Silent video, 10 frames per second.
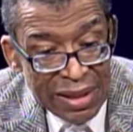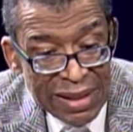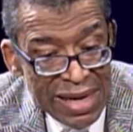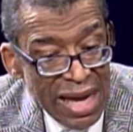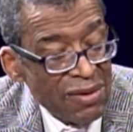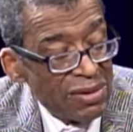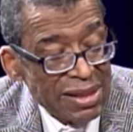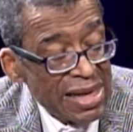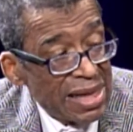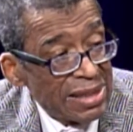they're not going to
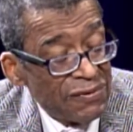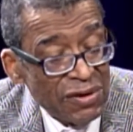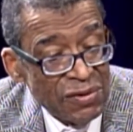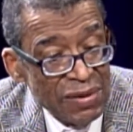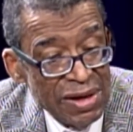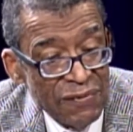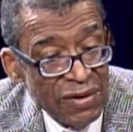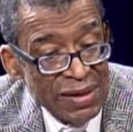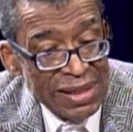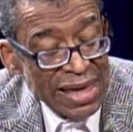stand because it's written in
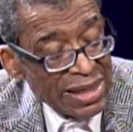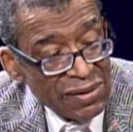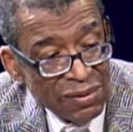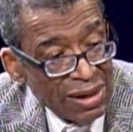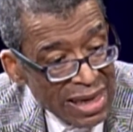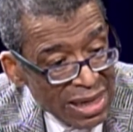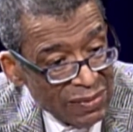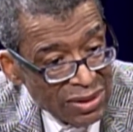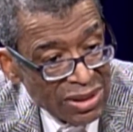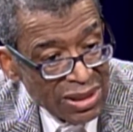very technical
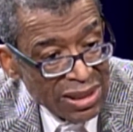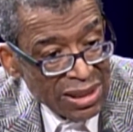language,